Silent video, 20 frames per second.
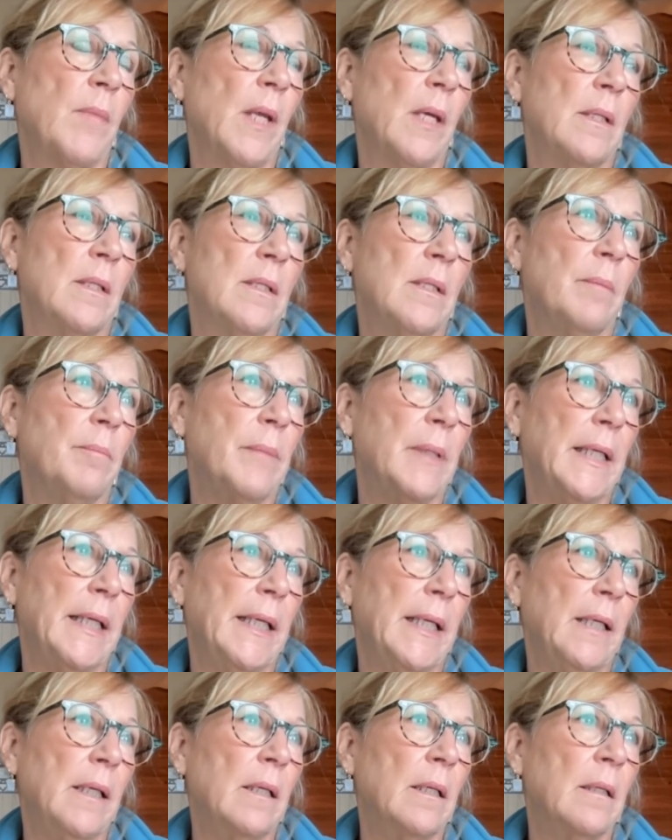
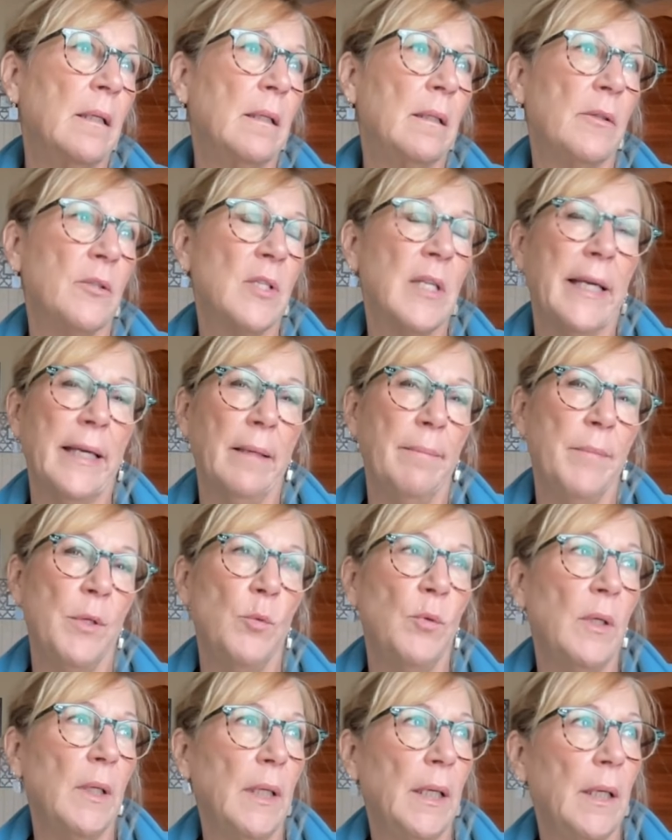Somebody, there's like a
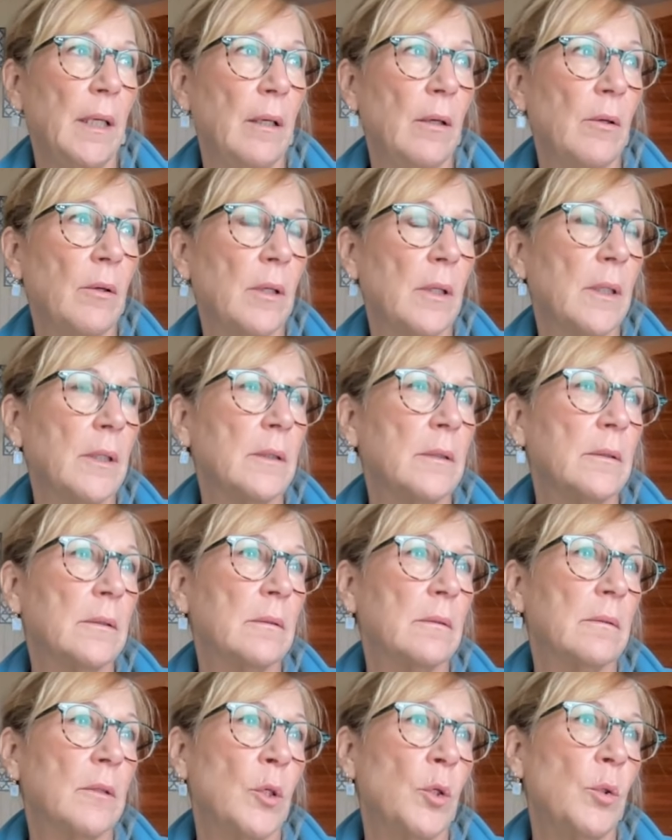mutiny or a
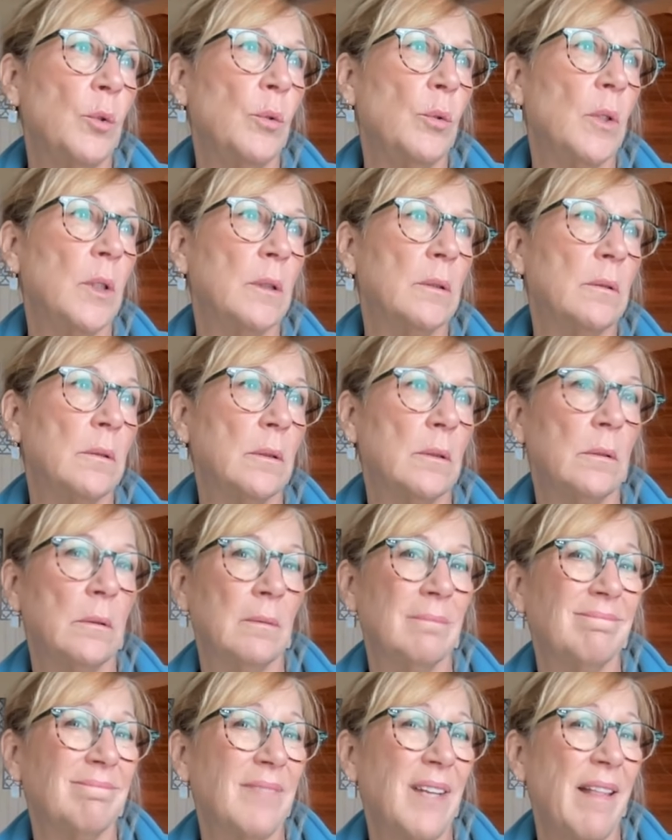coup,
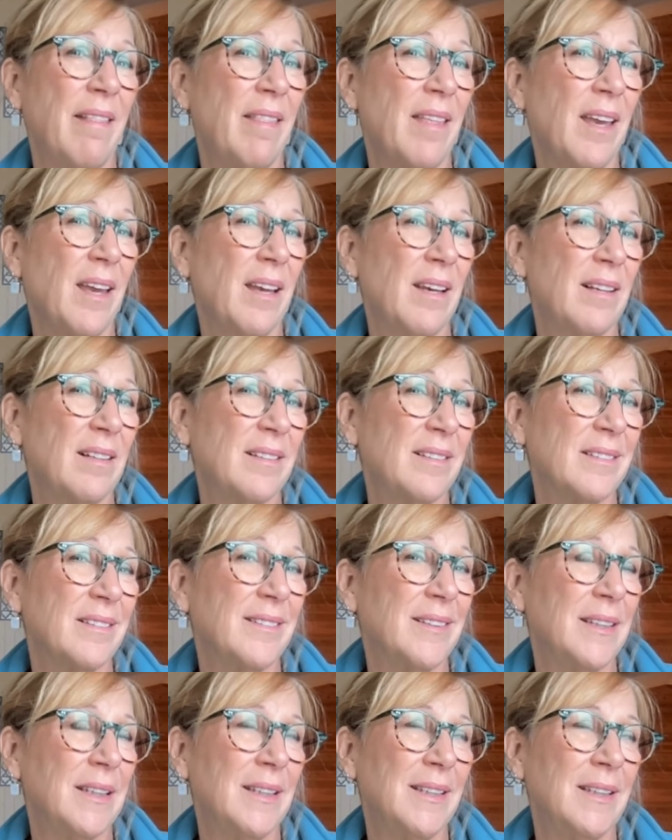I think.
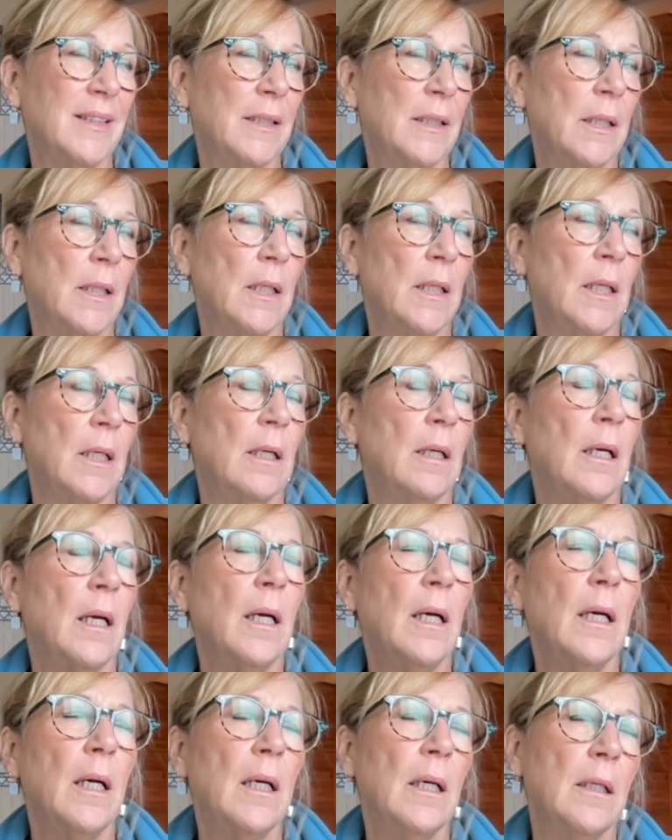
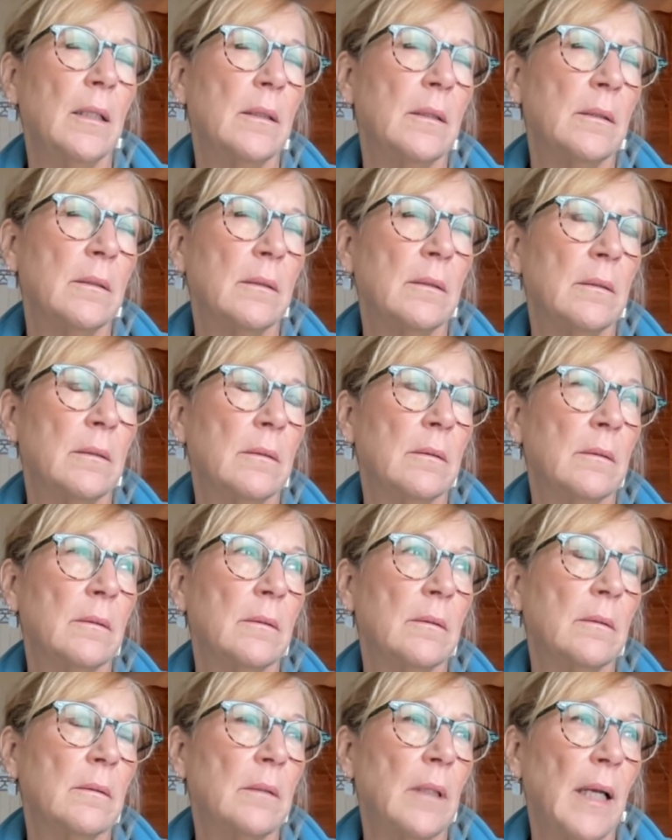Uh,
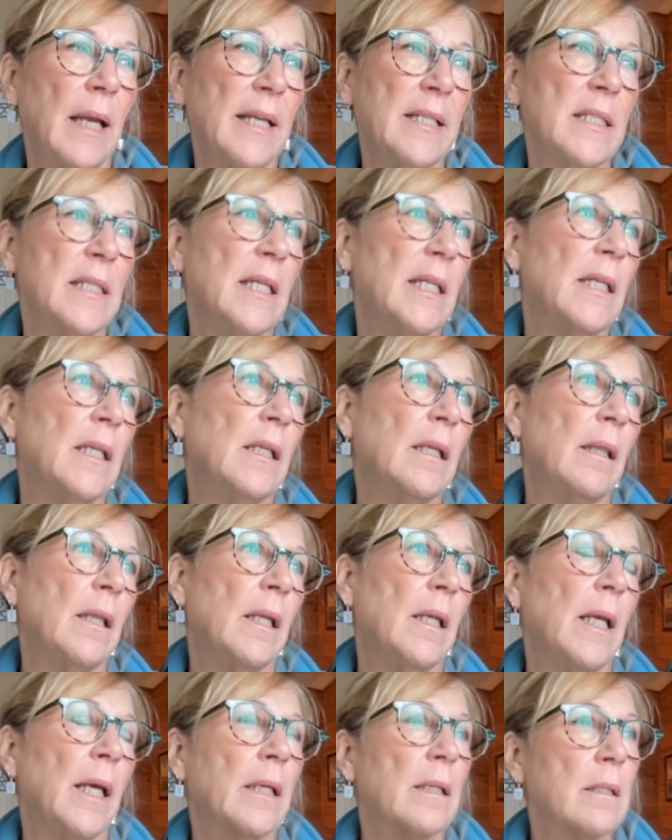and I see it in the
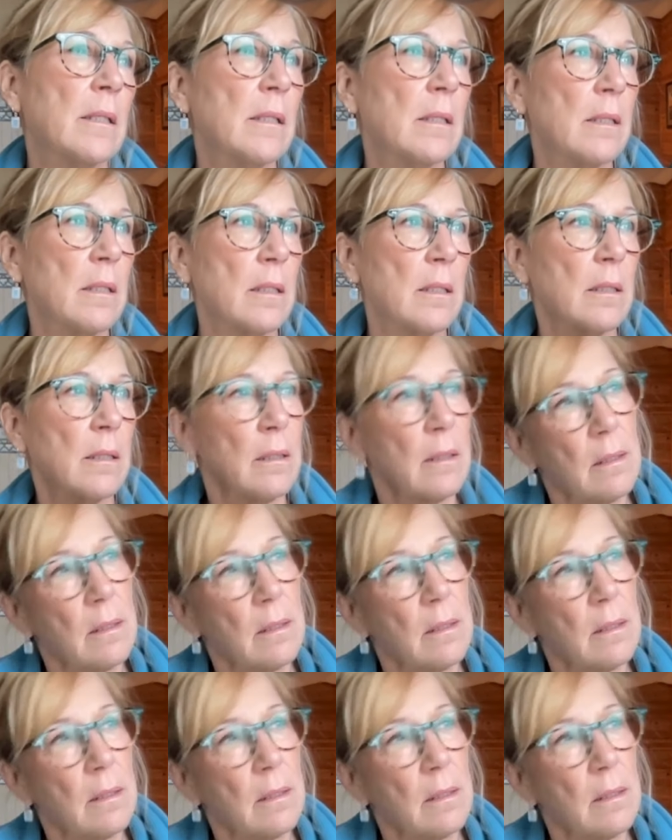next.